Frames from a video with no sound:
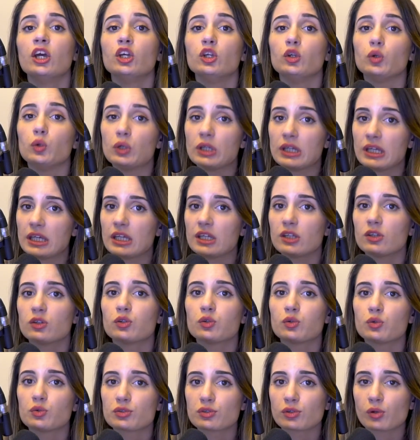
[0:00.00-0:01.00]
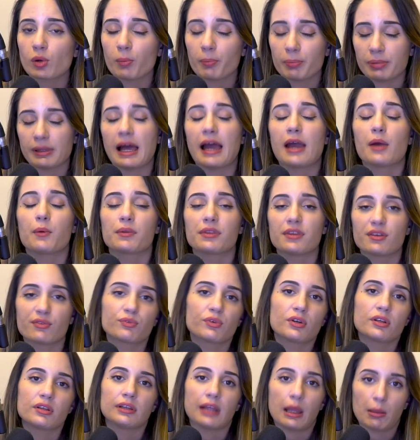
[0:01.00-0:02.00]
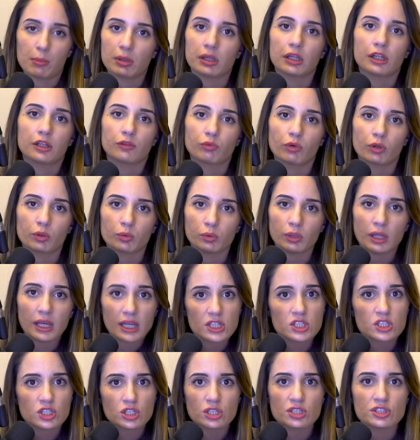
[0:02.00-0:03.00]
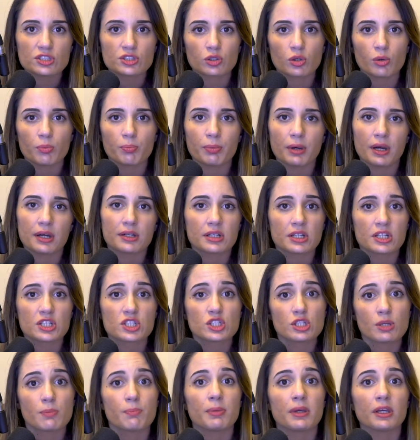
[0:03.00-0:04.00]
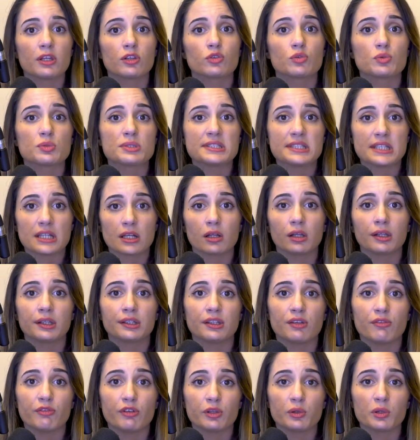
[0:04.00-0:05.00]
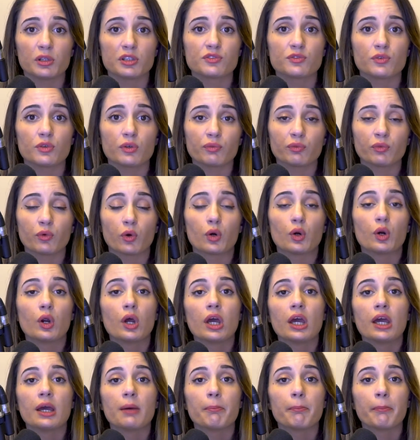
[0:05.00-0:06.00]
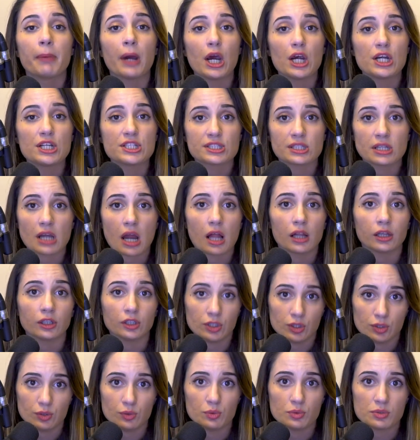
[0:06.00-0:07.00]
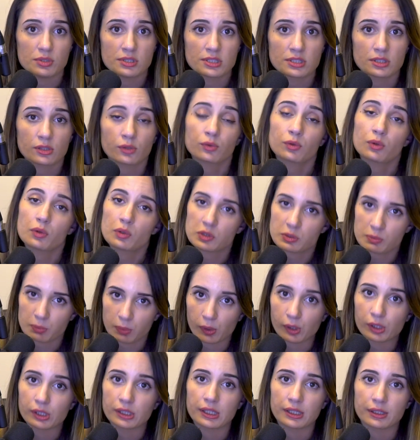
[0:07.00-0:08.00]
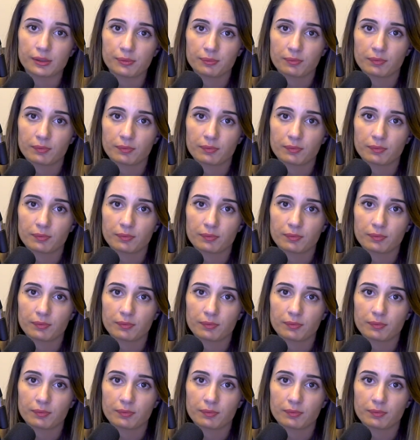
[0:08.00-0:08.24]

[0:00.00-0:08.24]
you need to comply with different labeling regulations compared to shipping to single individuals for personal use cross-border.